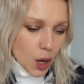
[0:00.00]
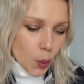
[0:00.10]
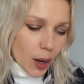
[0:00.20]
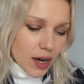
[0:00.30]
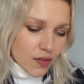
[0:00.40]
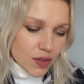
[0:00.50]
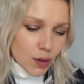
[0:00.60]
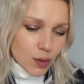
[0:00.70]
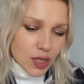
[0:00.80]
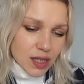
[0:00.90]
One of
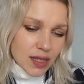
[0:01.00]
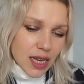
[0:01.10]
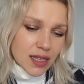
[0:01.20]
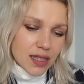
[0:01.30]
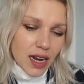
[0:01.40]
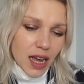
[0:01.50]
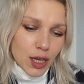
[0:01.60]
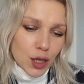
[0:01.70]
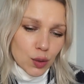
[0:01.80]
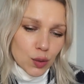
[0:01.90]
those things that I
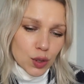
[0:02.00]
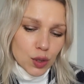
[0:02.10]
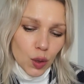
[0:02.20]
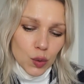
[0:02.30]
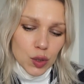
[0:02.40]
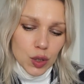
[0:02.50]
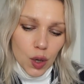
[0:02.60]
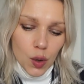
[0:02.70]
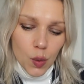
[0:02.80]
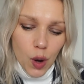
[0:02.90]
use
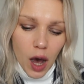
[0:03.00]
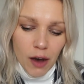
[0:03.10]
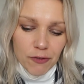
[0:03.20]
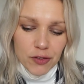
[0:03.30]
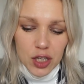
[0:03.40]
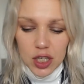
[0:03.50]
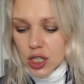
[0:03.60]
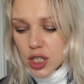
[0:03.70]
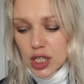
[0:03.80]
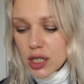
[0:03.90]
also
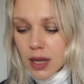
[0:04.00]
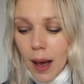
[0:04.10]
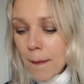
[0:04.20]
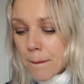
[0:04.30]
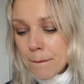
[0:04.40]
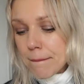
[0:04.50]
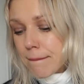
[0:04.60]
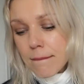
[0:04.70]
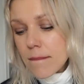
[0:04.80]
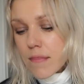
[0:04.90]
after
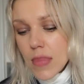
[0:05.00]
some